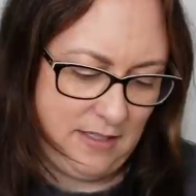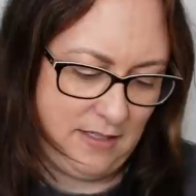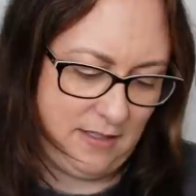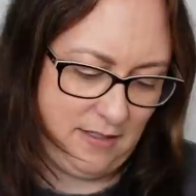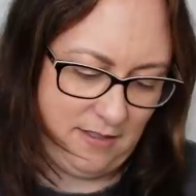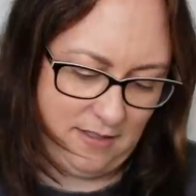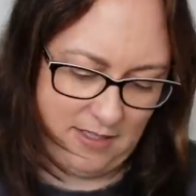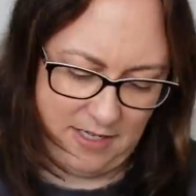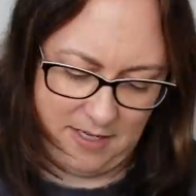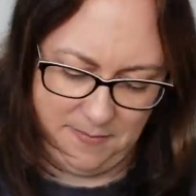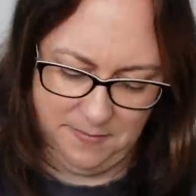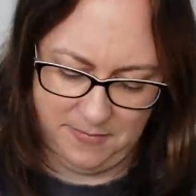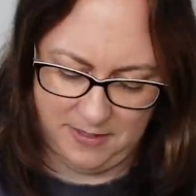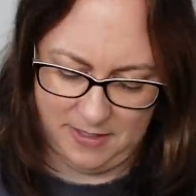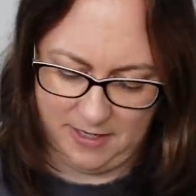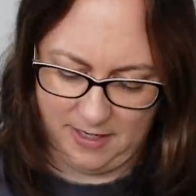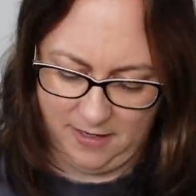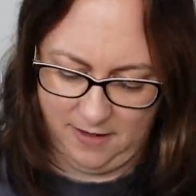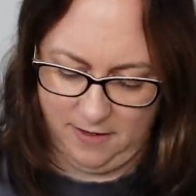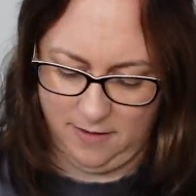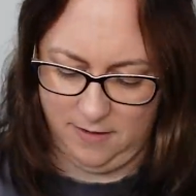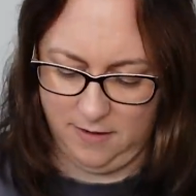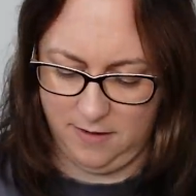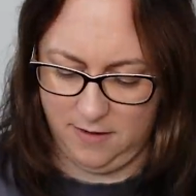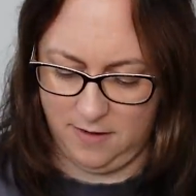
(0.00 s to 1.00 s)
Seems
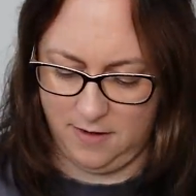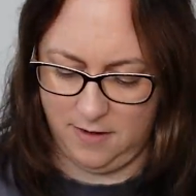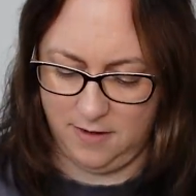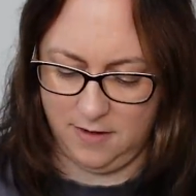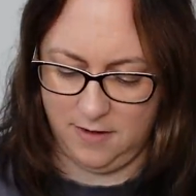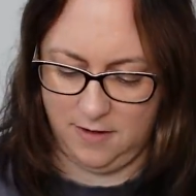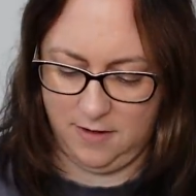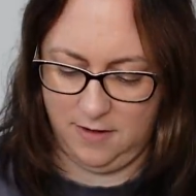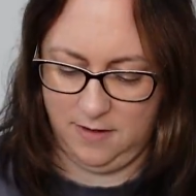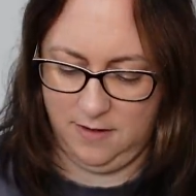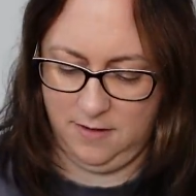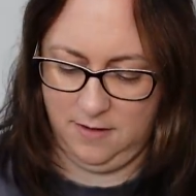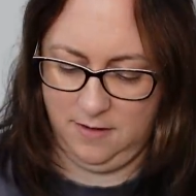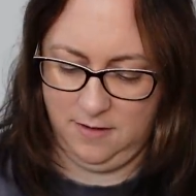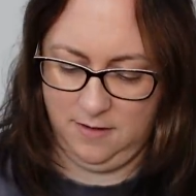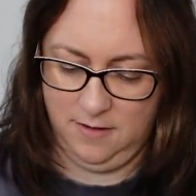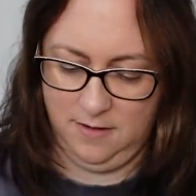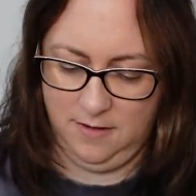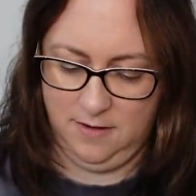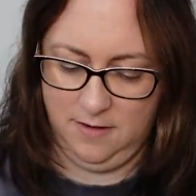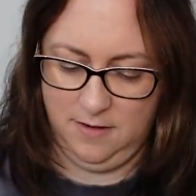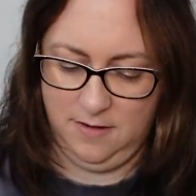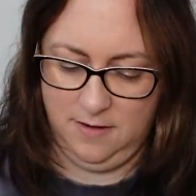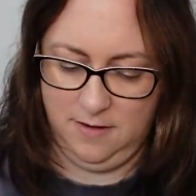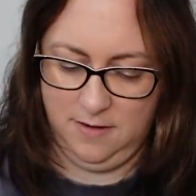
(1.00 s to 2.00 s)
like a lot.
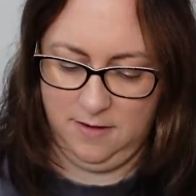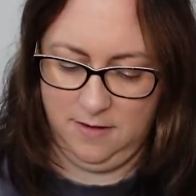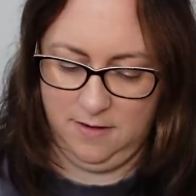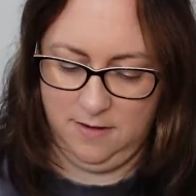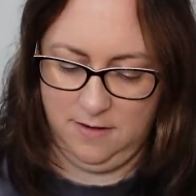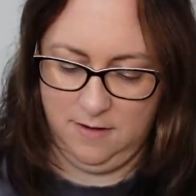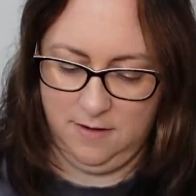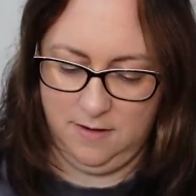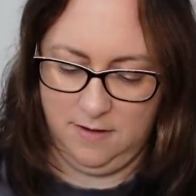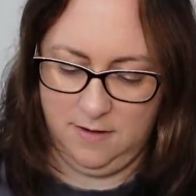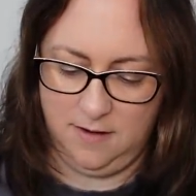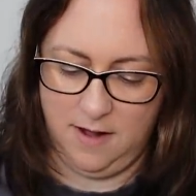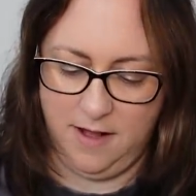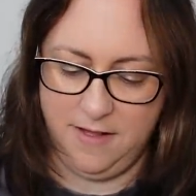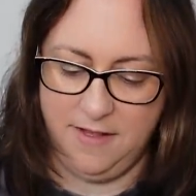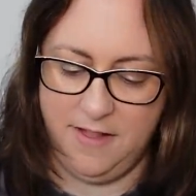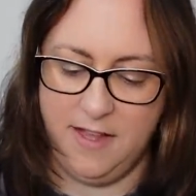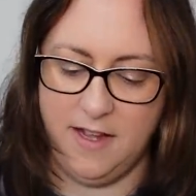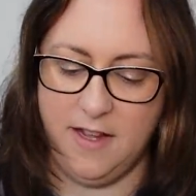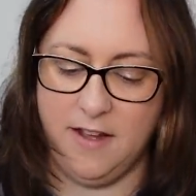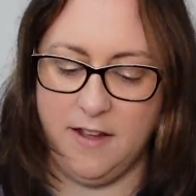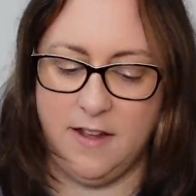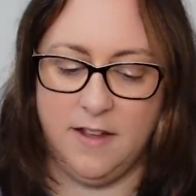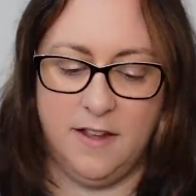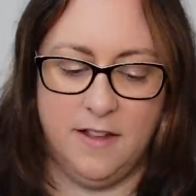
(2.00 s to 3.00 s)
I
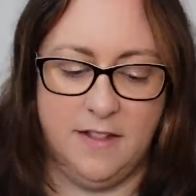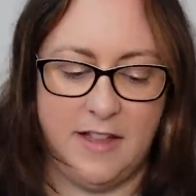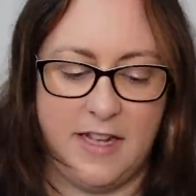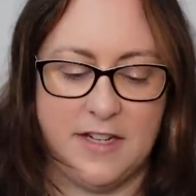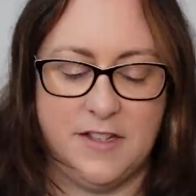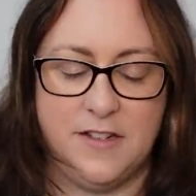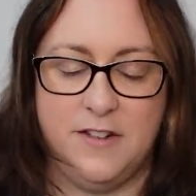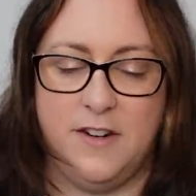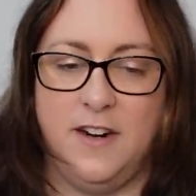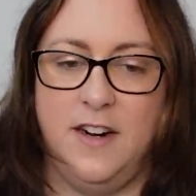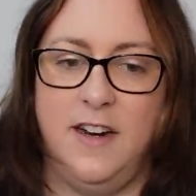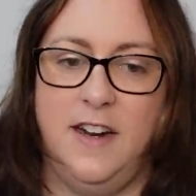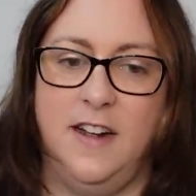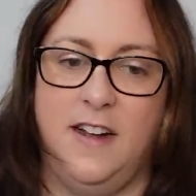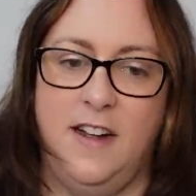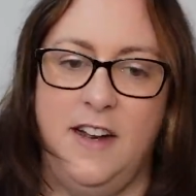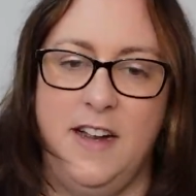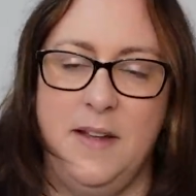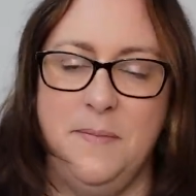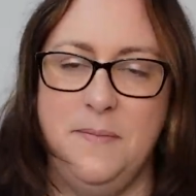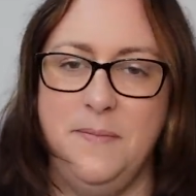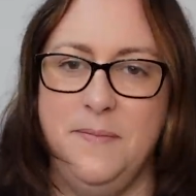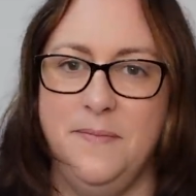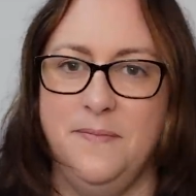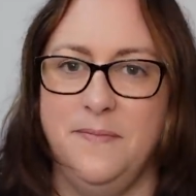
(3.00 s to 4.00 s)
think that's right. I
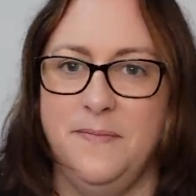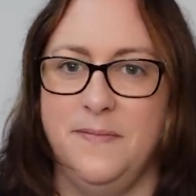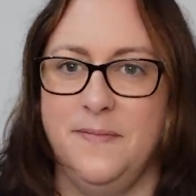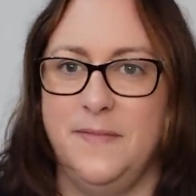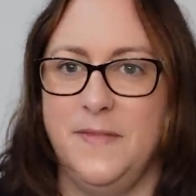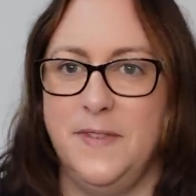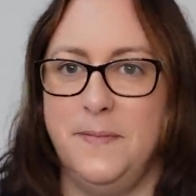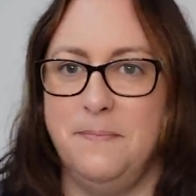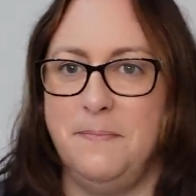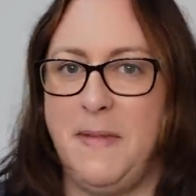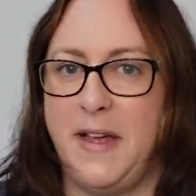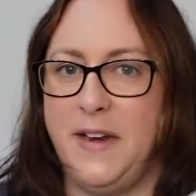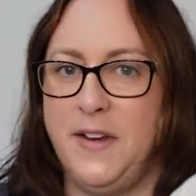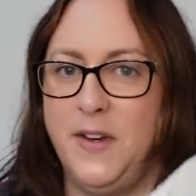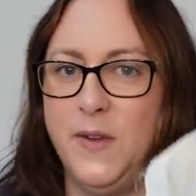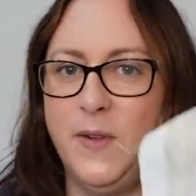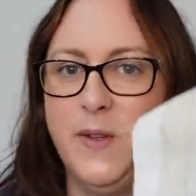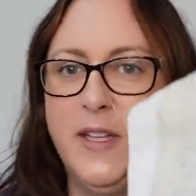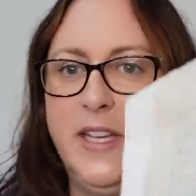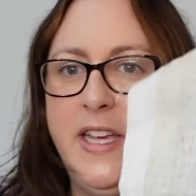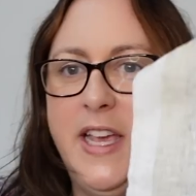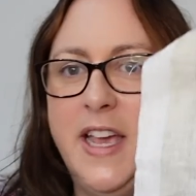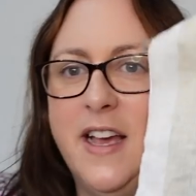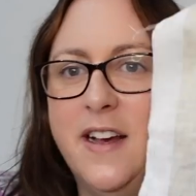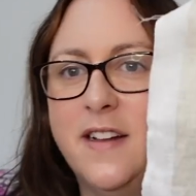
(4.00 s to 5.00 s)
am
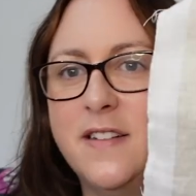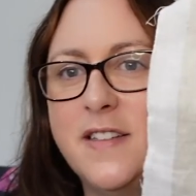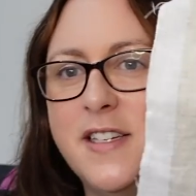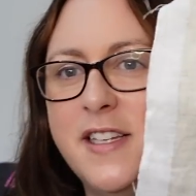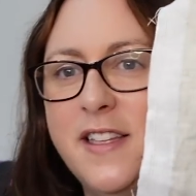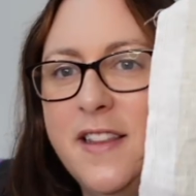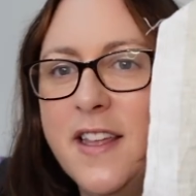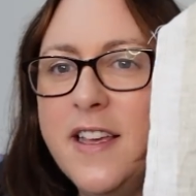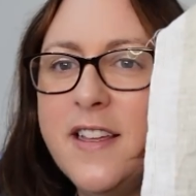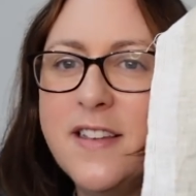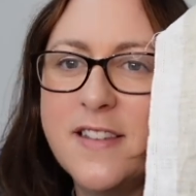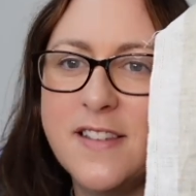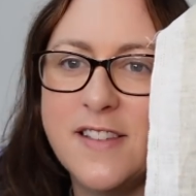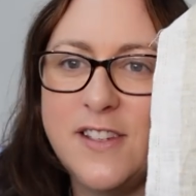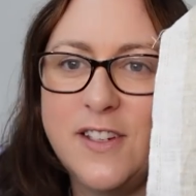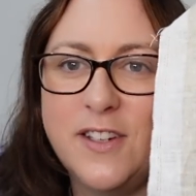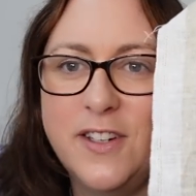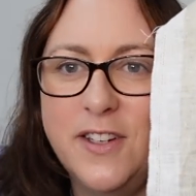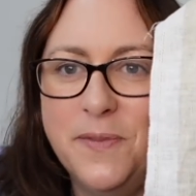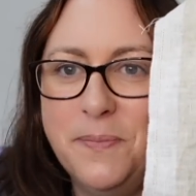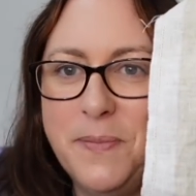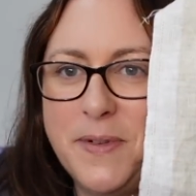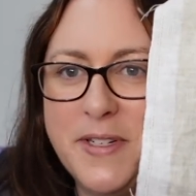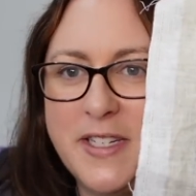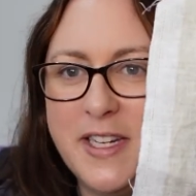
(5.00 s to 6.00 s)
manually counting these,
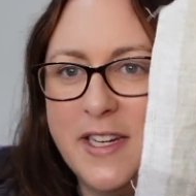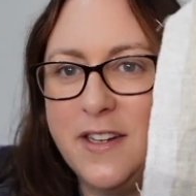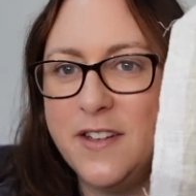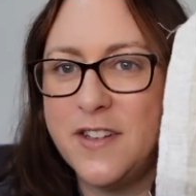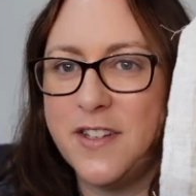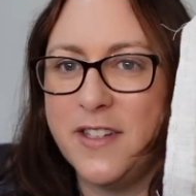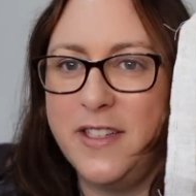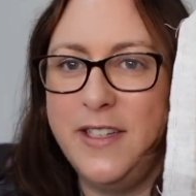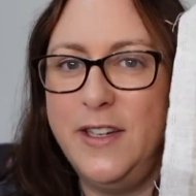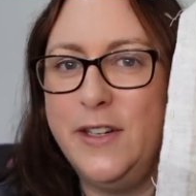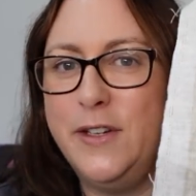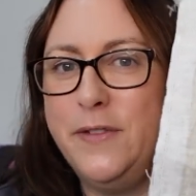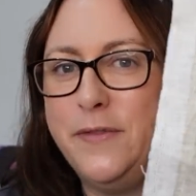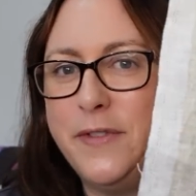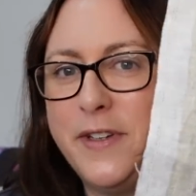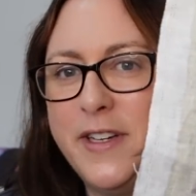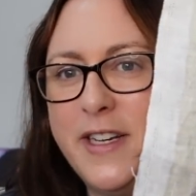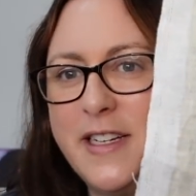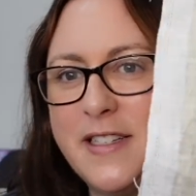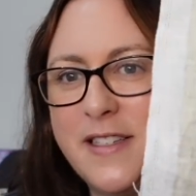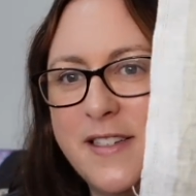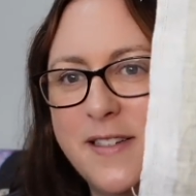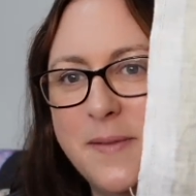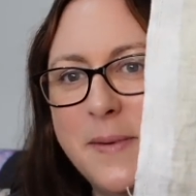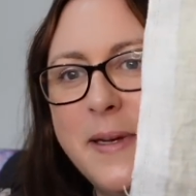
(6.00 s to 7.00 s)
so potentially
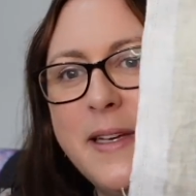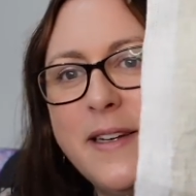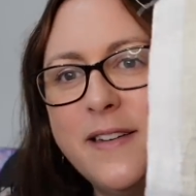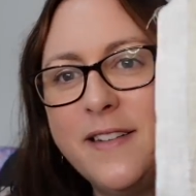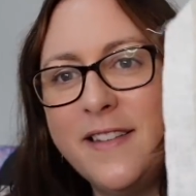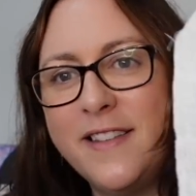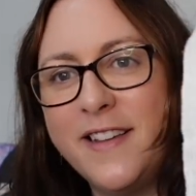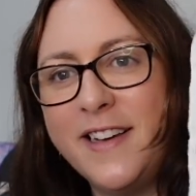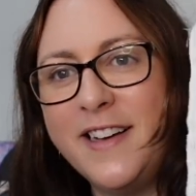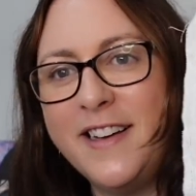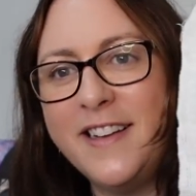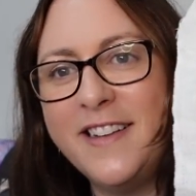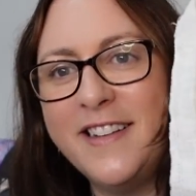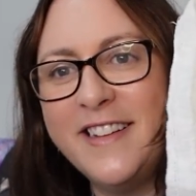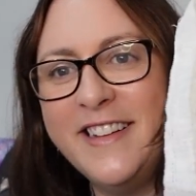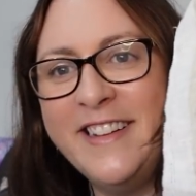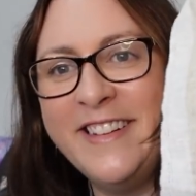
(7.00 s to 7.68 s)
overestimated that.